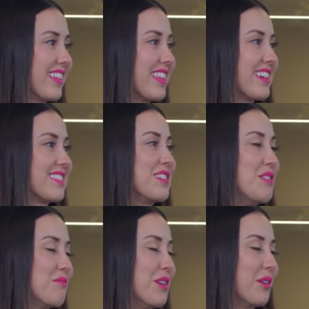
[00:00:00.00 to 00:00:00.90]
The yeah. things that
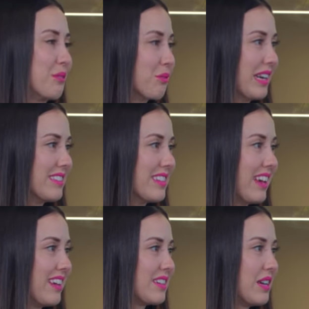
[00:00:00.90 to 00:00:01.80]
you know will
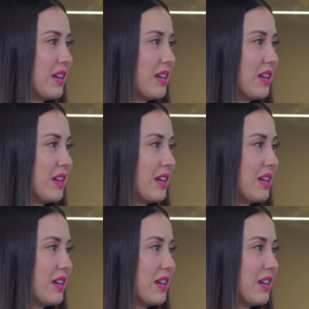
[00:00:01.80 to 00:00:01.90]
resonate.